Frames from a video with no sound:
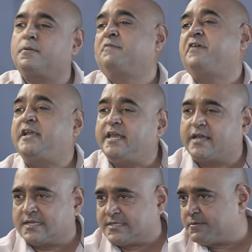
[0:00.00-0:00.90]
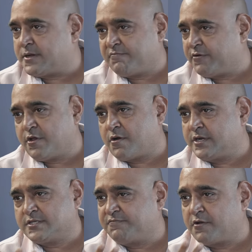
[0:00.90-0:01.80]
fatigue can set in for your
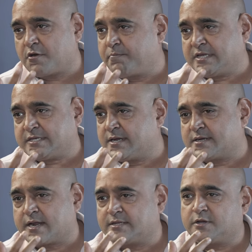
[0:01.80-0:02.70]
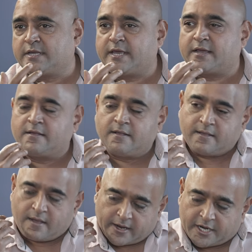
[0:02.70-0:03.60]
audience if you're not pacing it right. So I think
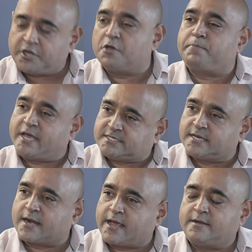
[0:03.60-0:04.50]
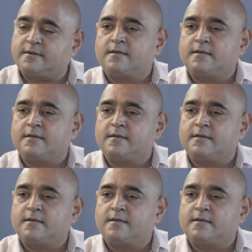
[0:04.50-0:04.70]
getting your pacing right,